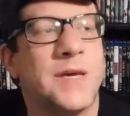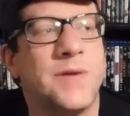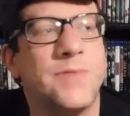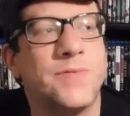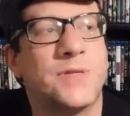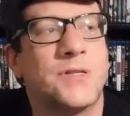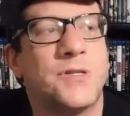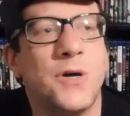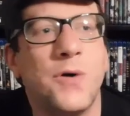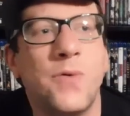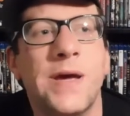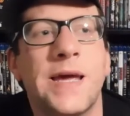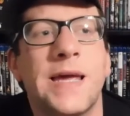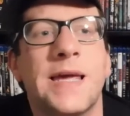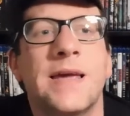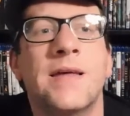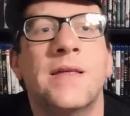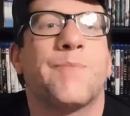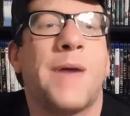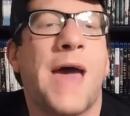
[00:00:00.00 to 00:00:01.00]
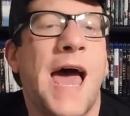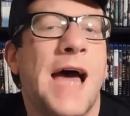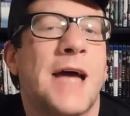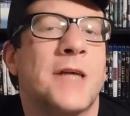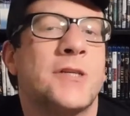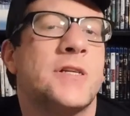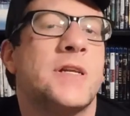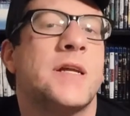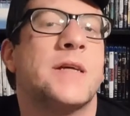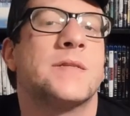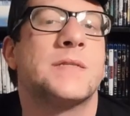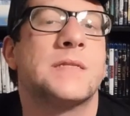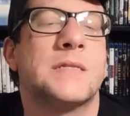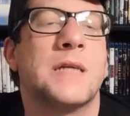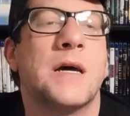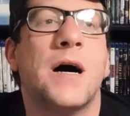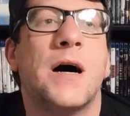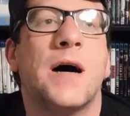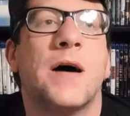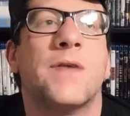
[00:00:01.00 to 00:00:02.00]
He was doing passionate
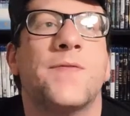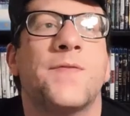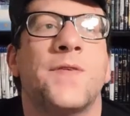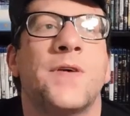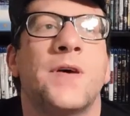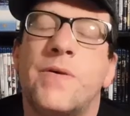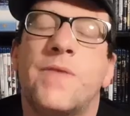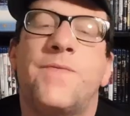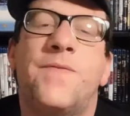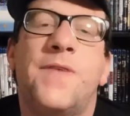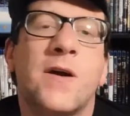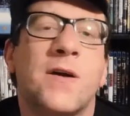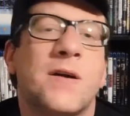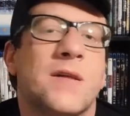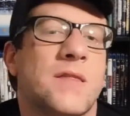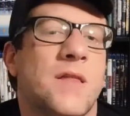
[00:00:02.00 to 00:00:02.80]
stuff, but very